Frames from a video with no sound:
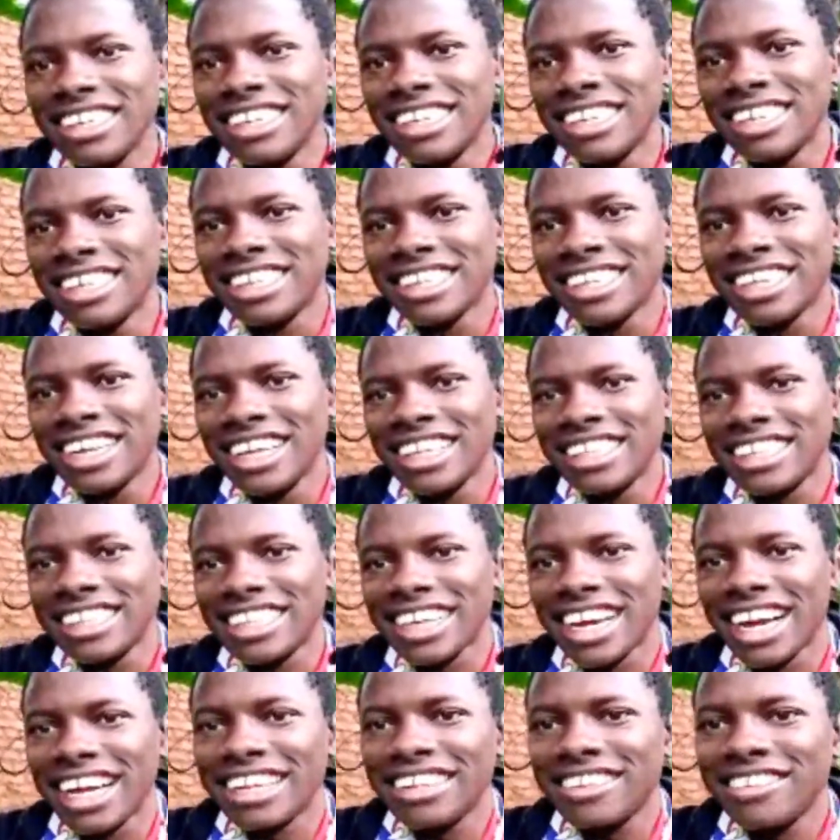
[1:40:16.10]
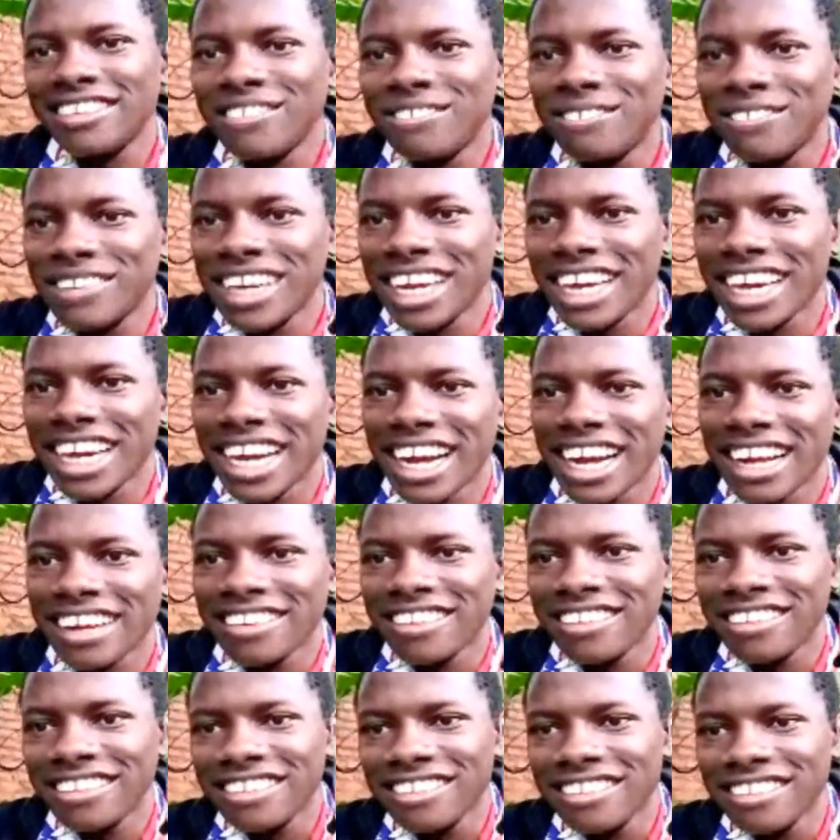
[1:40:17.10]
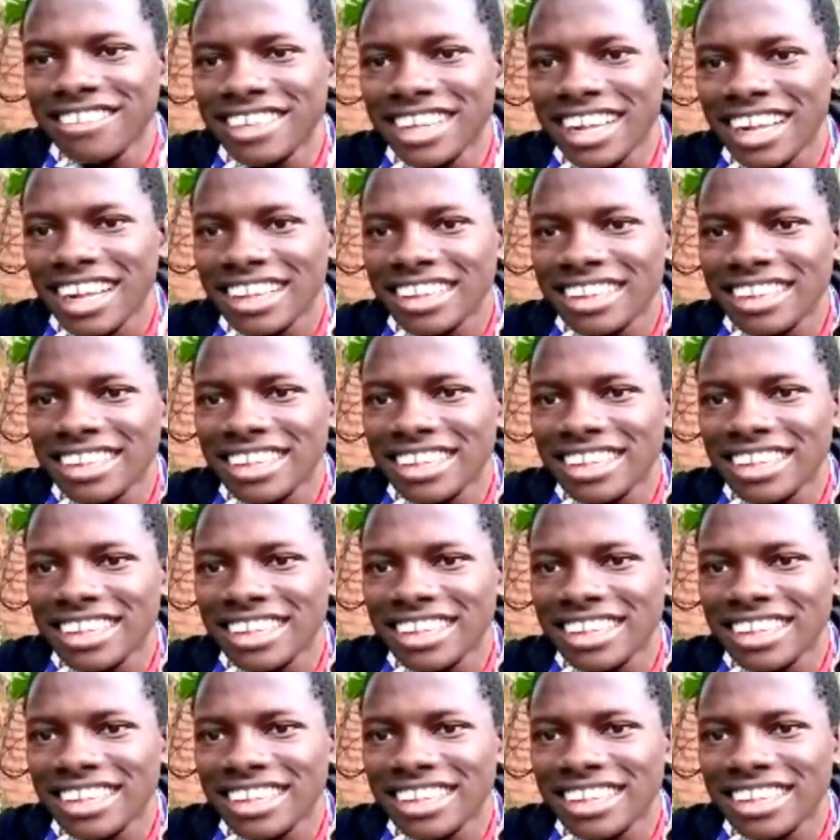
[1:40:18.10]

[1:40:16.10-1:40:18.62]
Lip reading: it gets hard to me. I cannot do that.